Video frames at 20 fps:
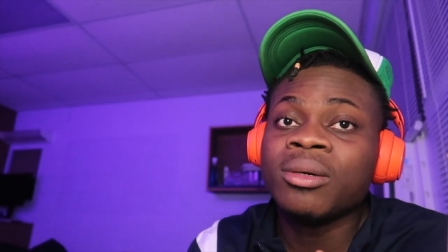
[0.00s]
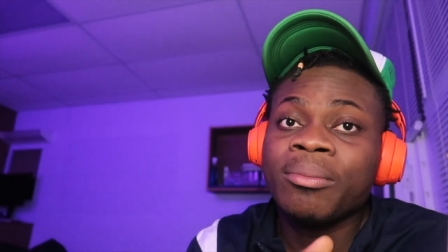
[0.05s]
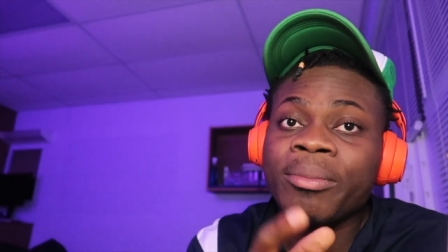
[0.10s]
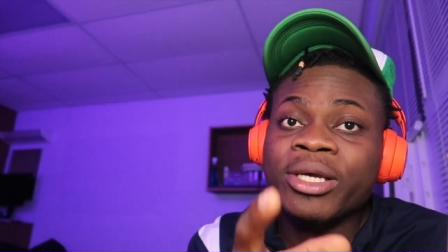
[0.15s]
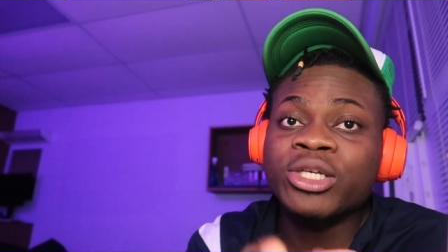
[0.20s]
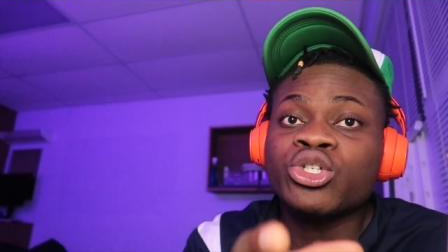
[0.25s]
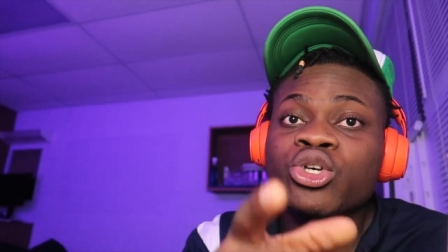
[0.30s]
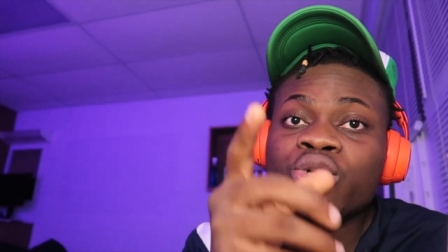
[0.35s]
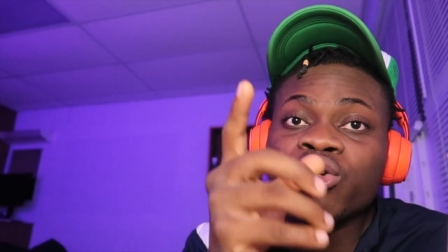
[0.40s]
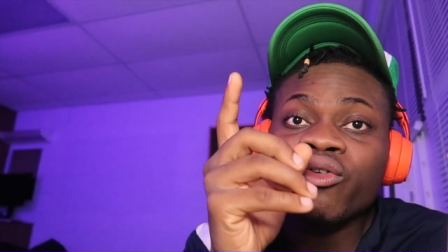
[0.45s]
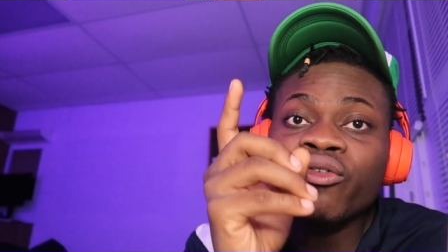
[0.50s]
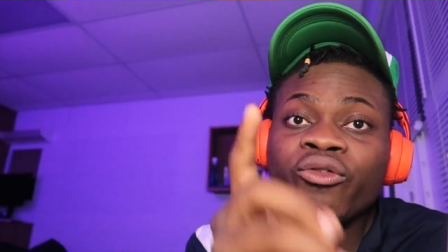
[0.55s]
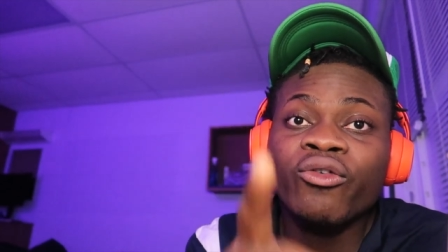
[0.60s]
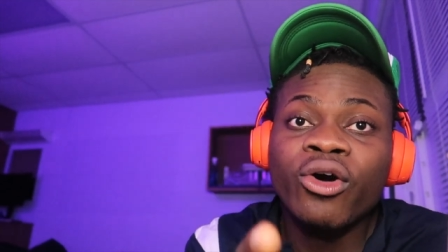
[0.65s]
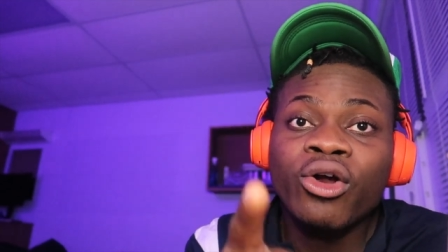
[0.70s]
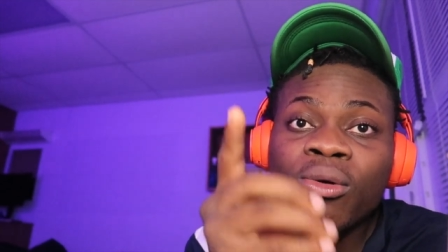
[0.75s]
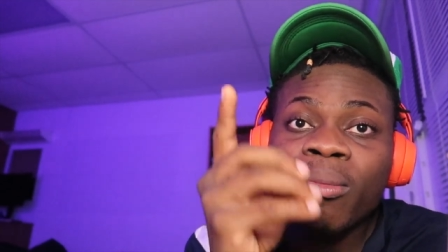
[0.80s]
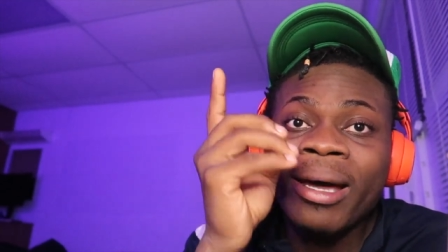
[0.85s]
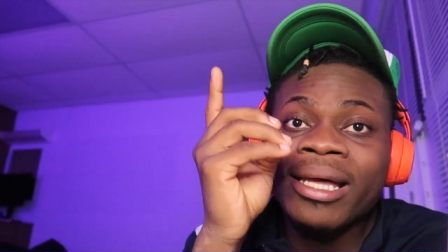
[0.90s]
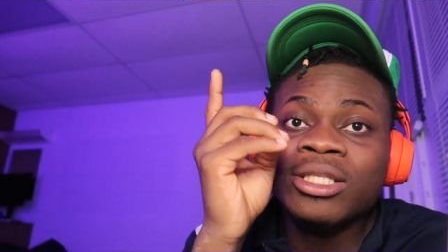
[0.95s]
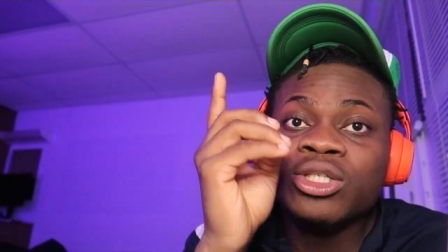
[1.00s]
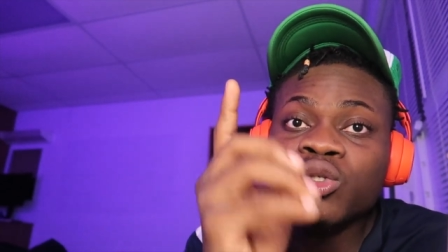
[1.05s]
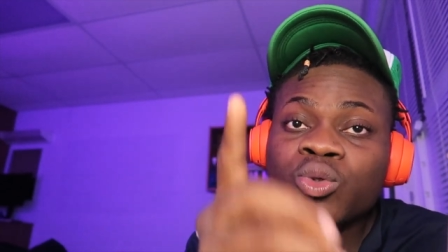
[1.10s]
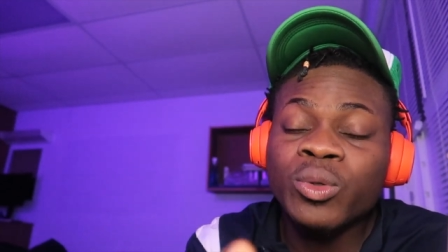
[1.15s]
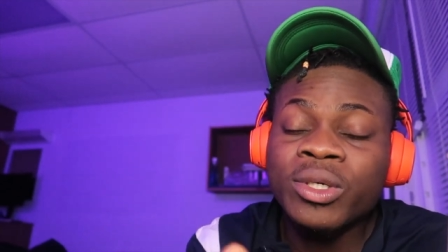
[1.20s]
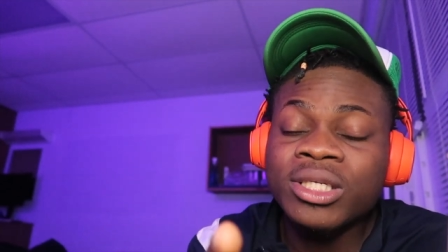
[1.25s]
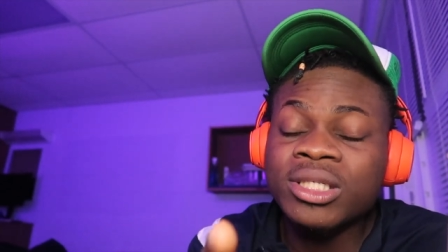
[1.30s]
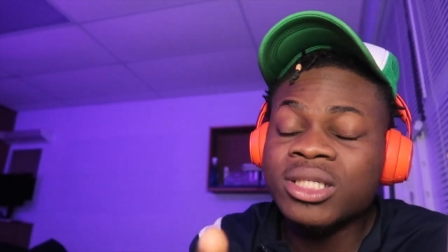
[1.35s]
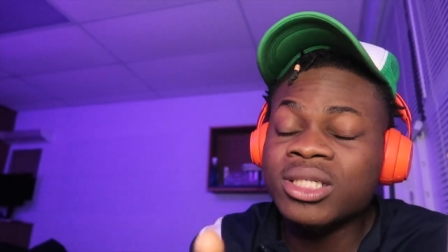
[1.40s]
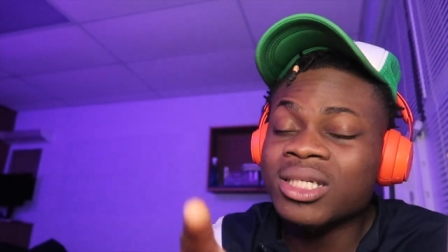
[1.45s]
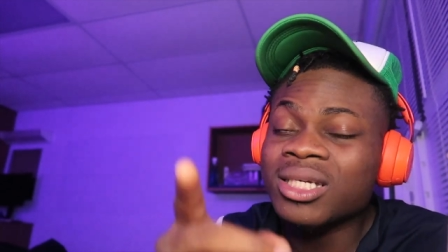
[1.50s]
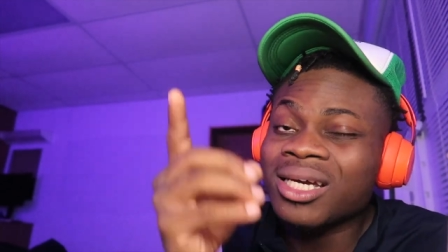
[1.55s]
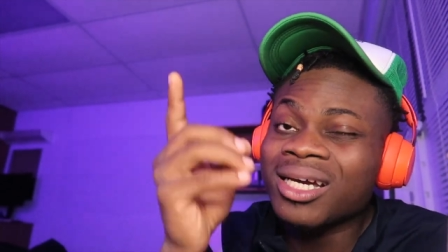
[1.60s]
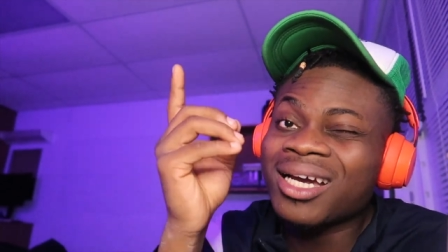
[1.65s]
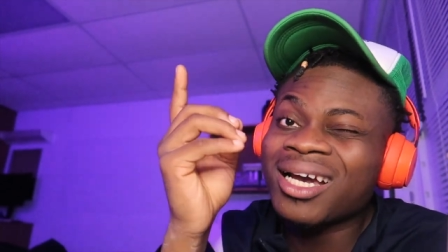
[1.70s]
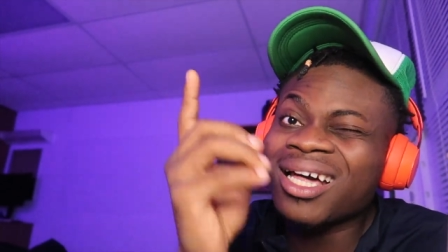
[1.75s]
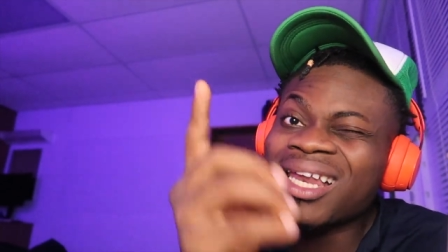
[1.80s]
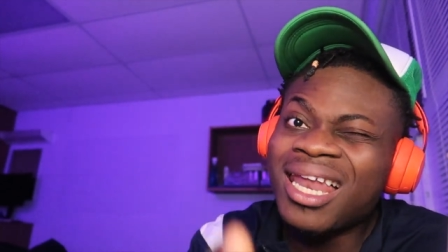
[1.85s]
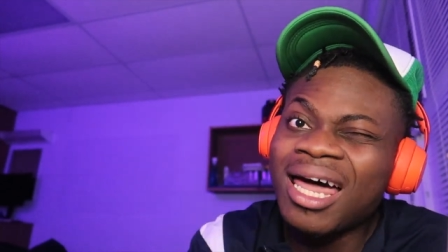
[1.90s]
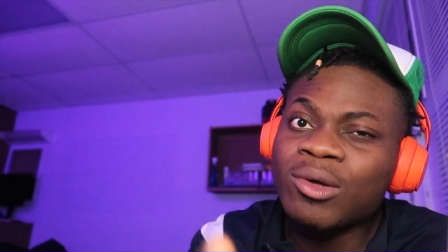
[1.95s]
Make sure you follow my Twitch,
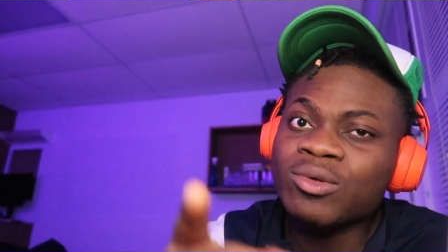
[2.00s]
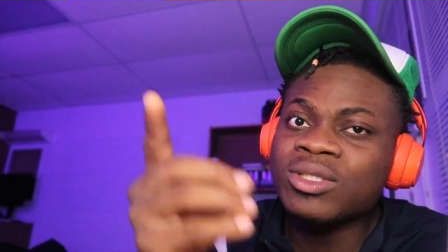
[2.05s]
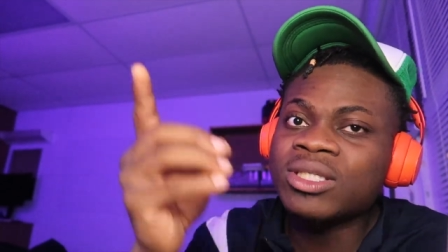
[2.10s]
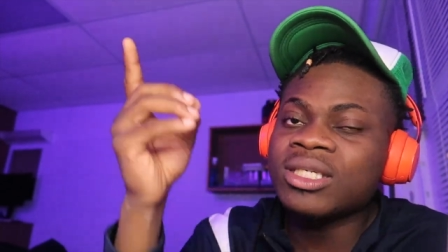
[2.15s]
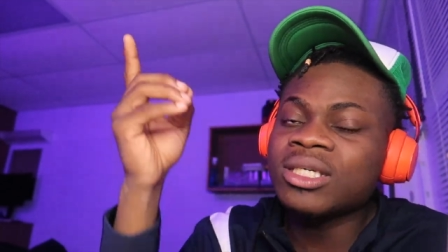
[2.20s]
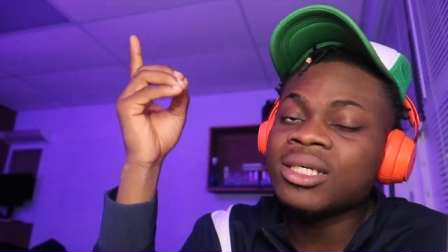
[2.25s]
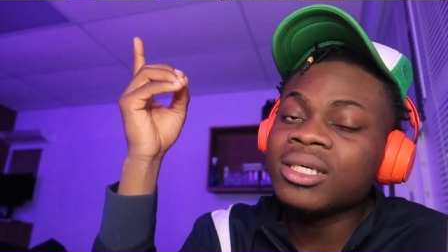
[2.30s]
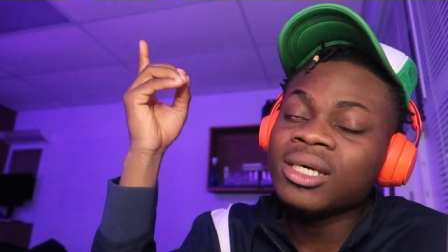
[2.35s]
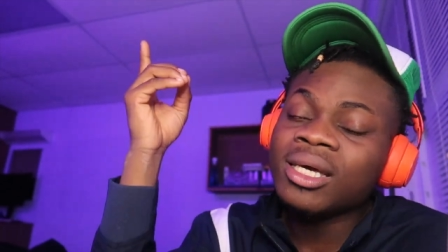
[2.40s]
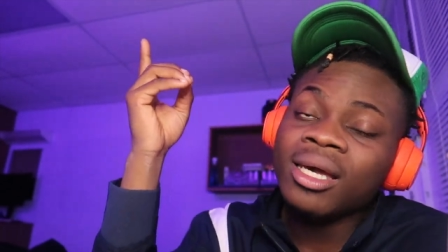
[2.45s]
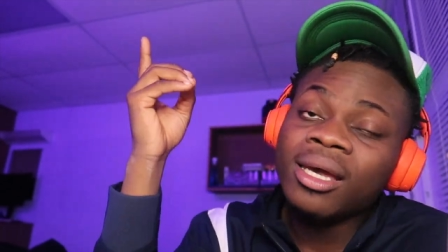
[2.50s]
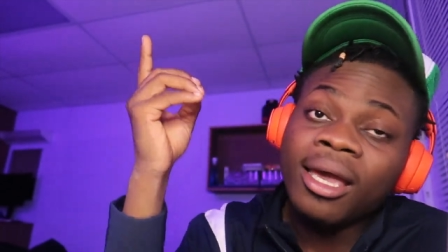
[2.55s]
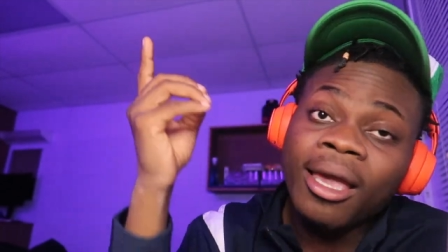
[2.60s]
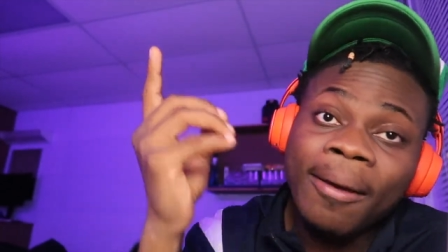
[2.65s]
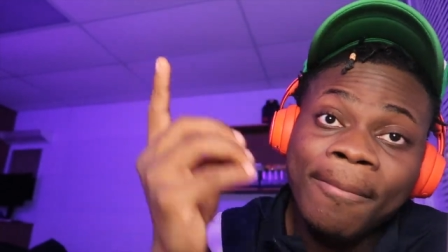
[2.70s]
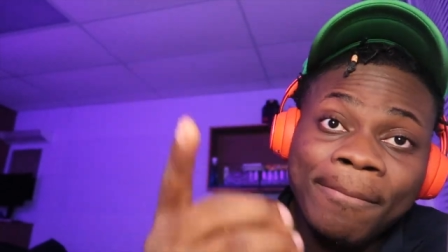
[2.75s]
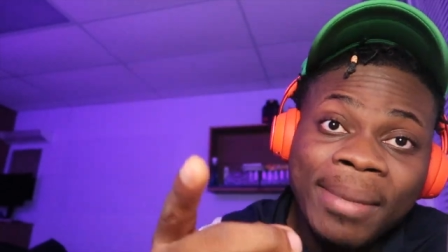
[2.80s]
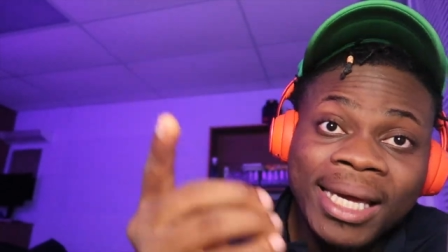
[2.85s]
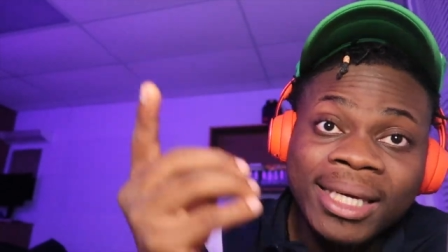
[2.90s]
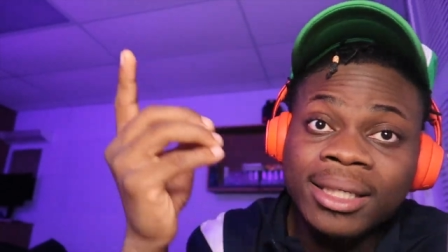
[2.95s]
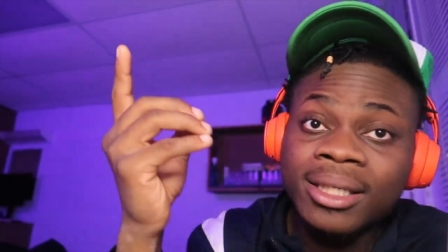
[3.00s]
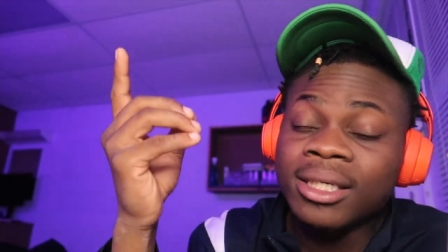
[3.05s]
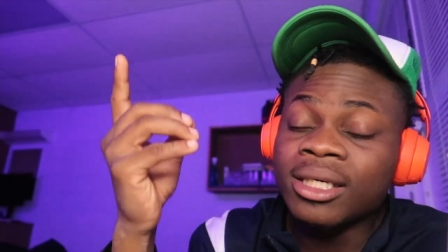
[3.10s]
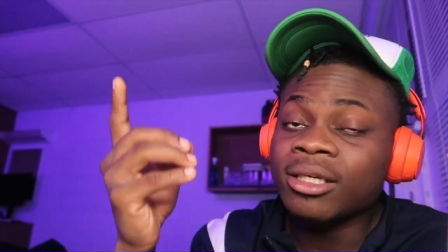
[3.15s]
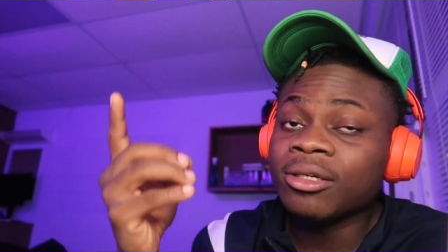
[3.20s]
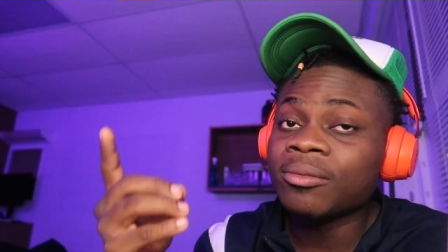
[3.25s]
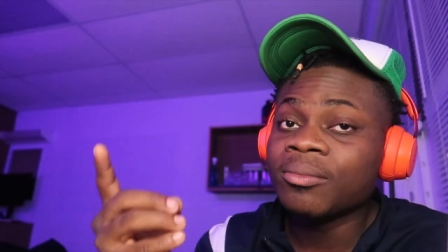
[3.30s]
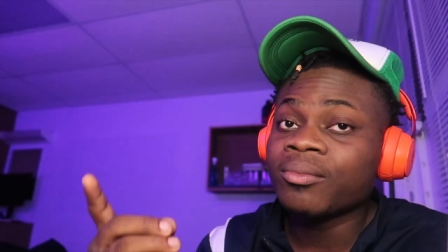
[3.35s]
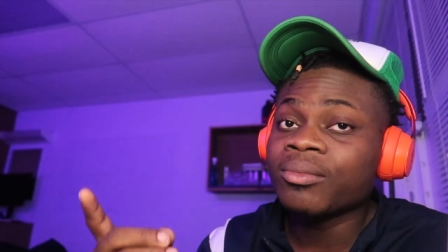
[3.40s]
Clouty Mikey.